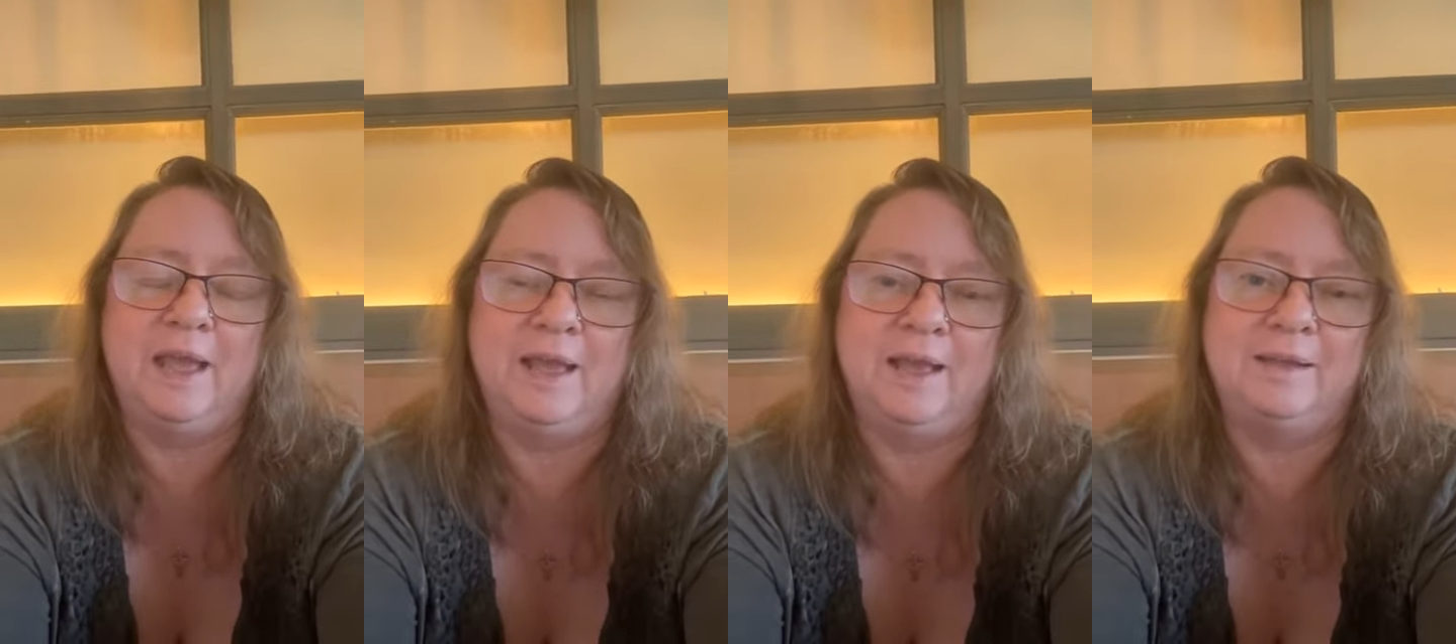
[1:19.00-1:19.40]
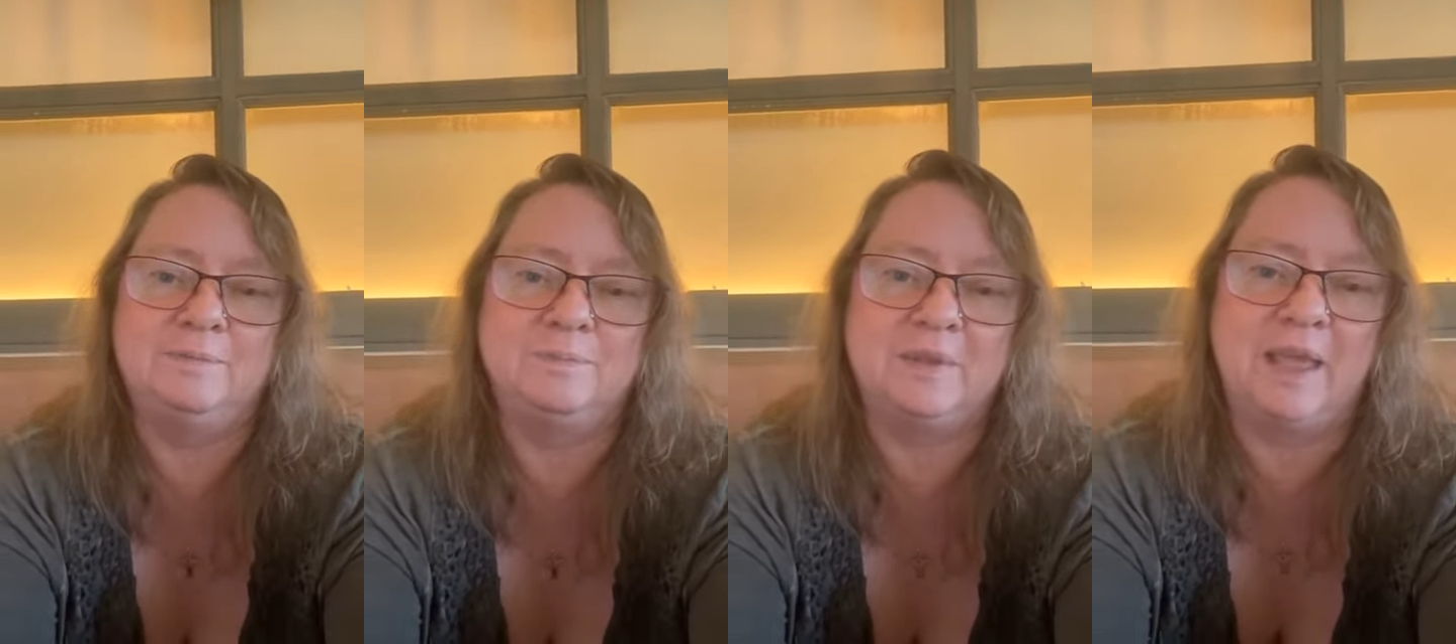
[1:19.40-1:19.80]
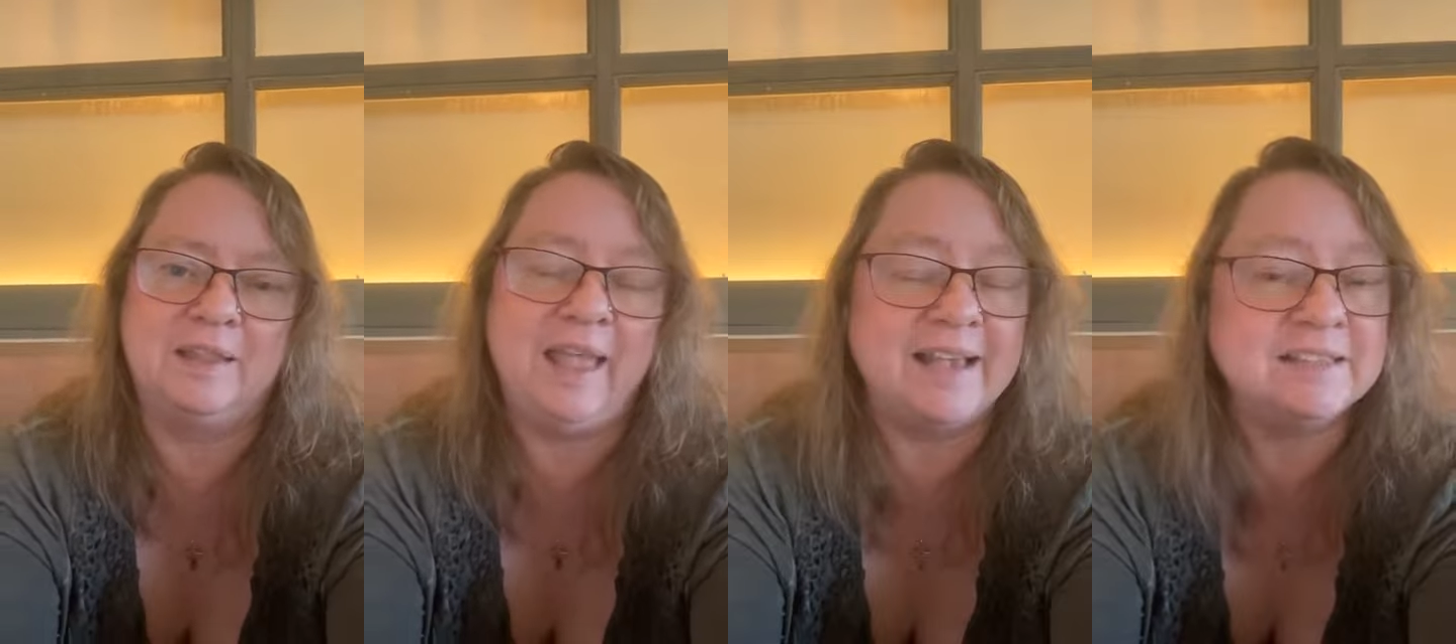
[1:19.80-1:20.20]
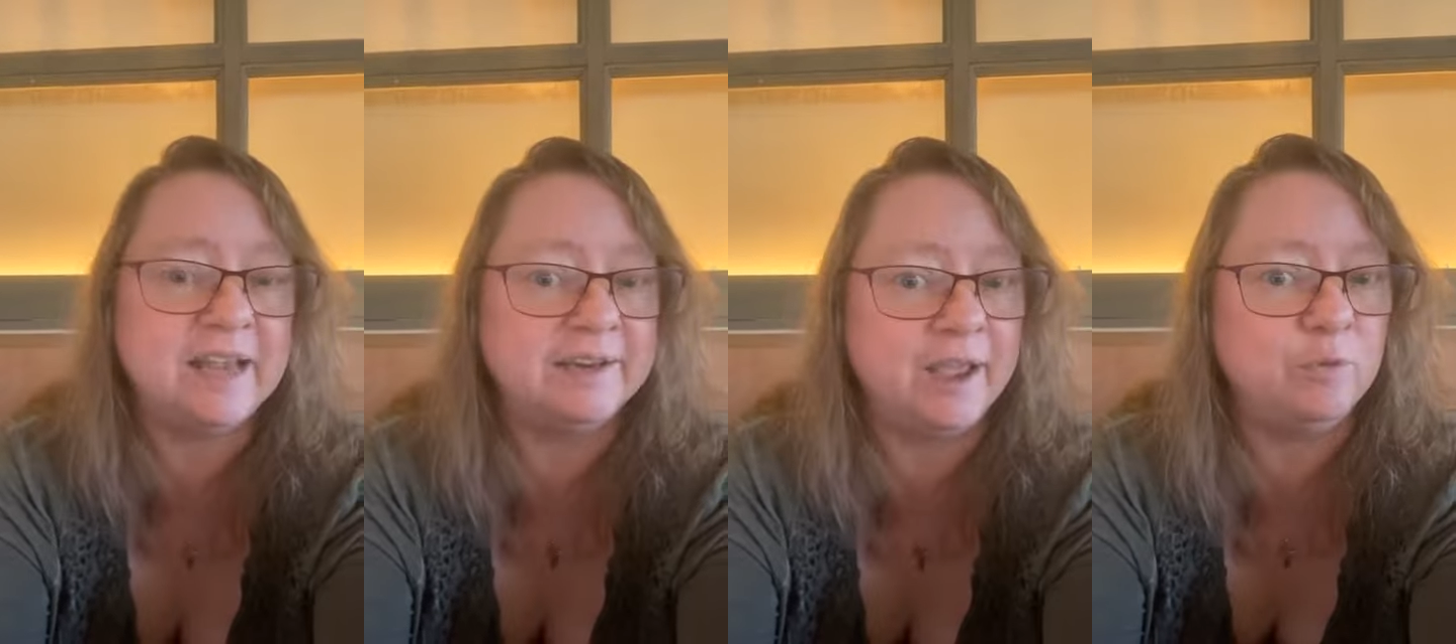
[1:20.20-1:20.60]
Um, last
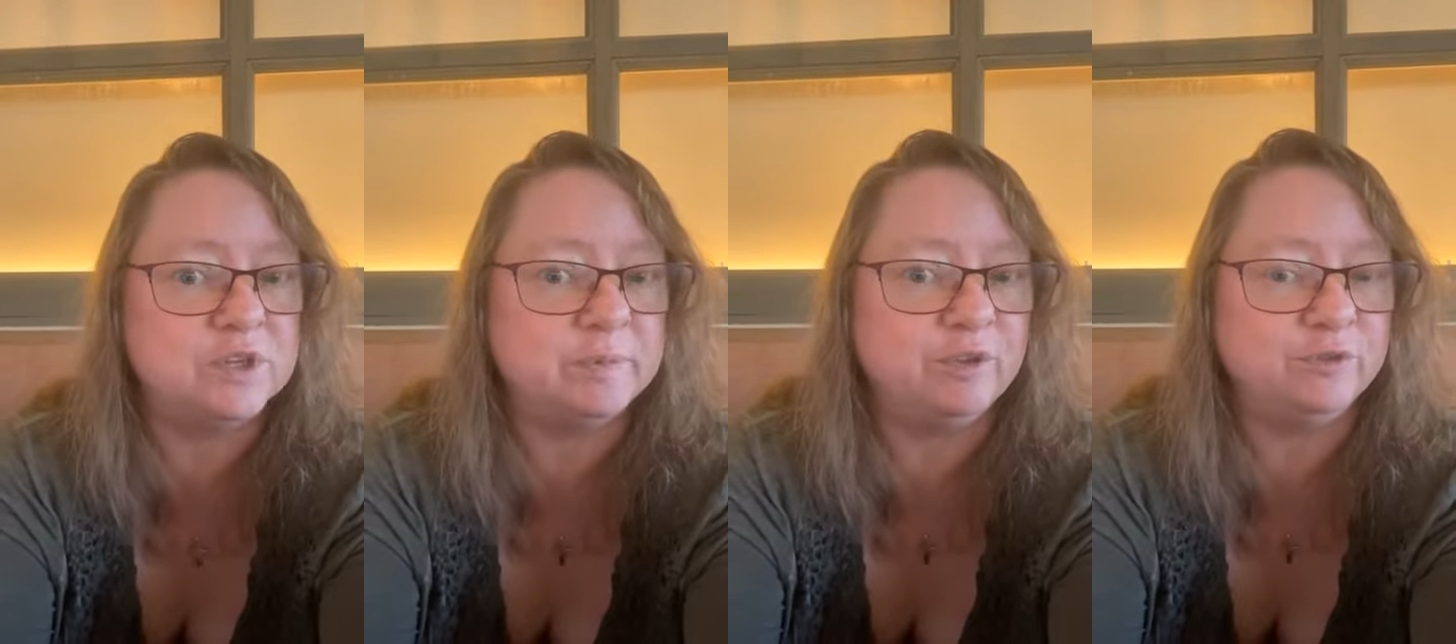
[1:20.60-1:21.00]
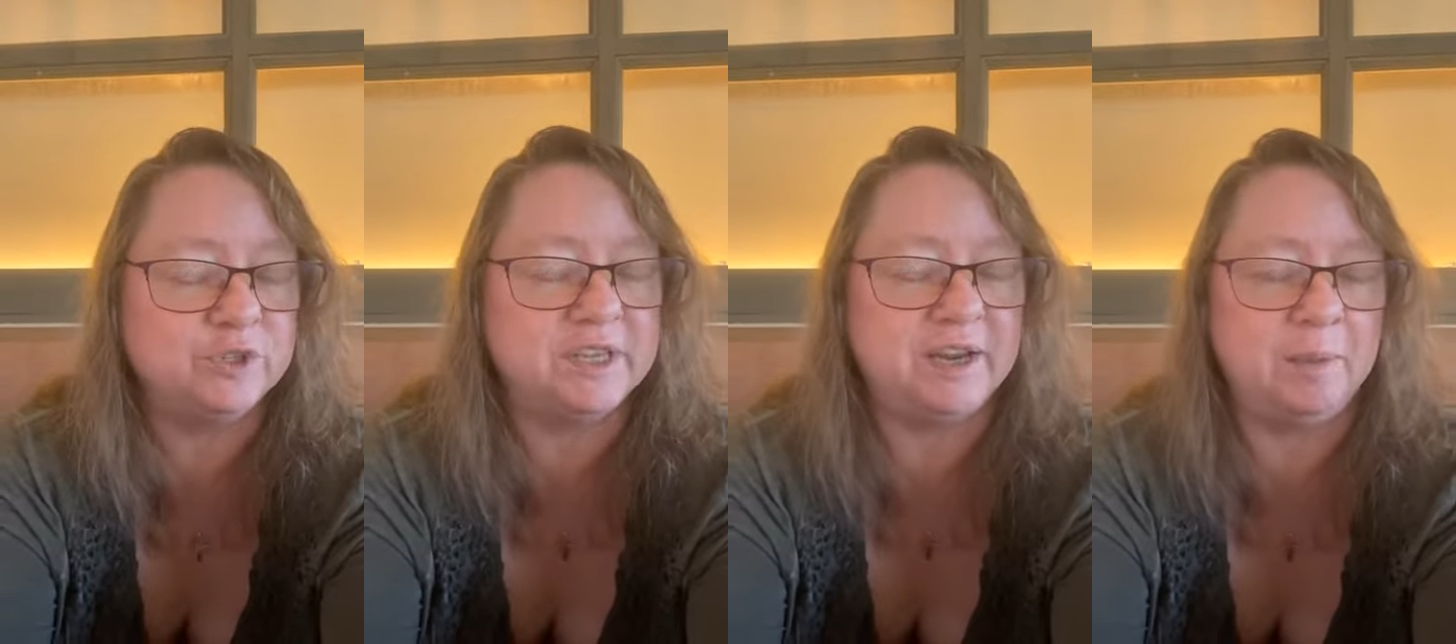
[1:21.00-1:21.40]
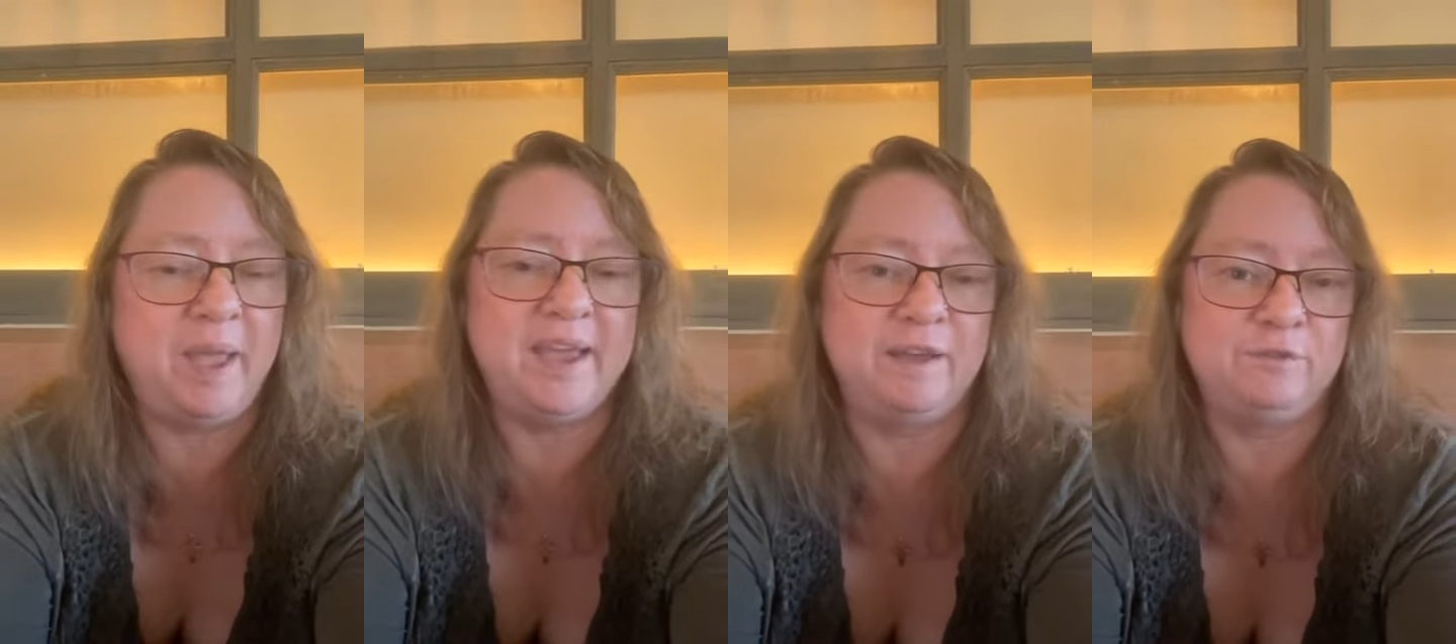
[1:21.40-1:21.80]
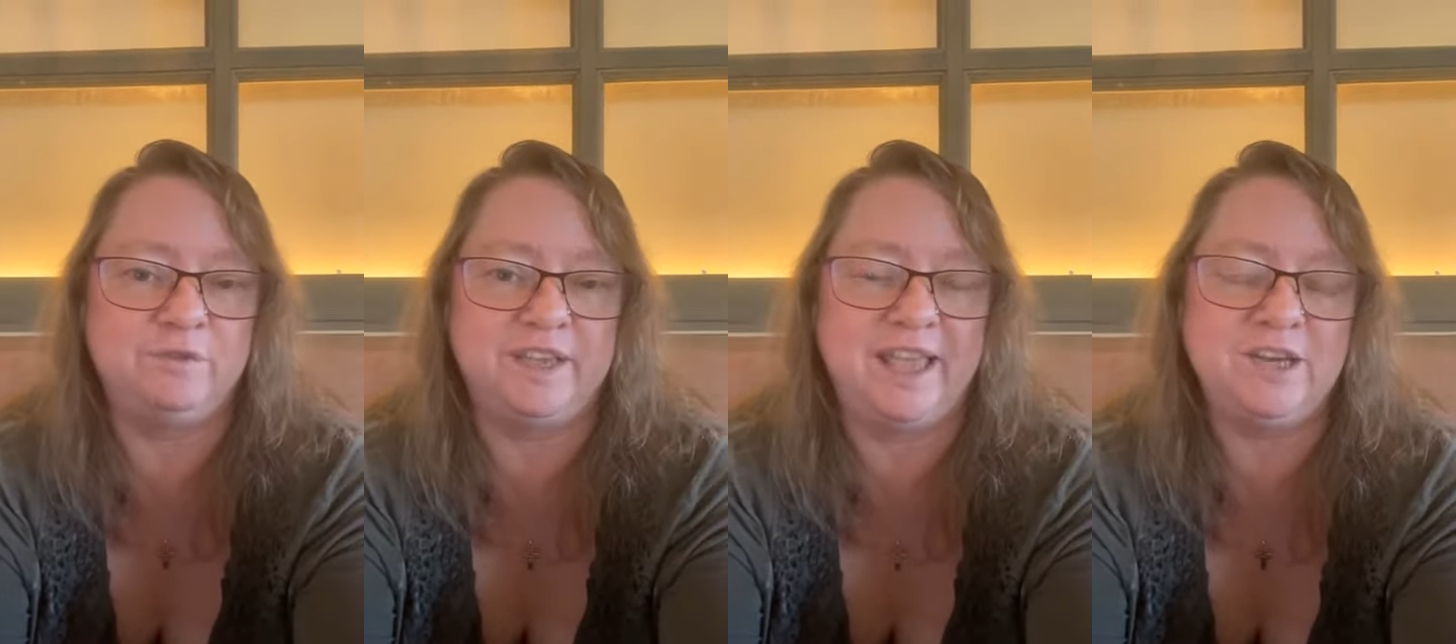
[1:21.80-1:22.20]
Sunday was my first Sunday back after
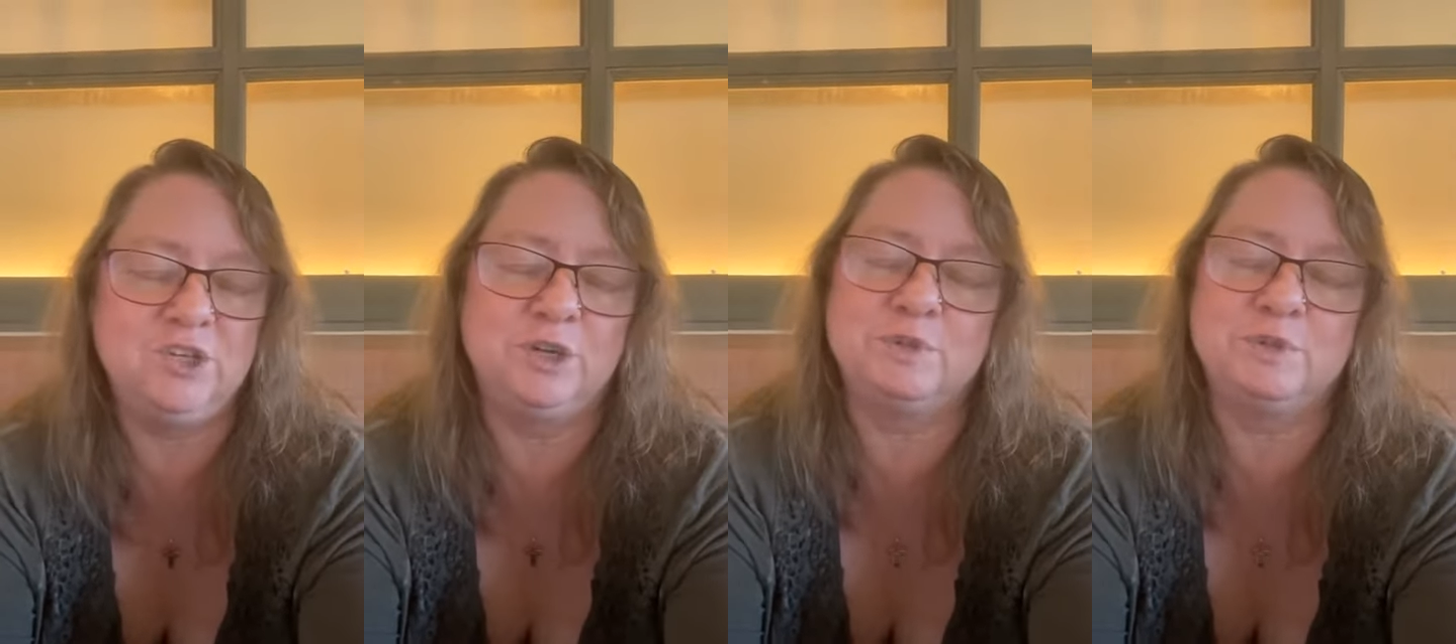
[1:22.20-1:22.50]
vacation.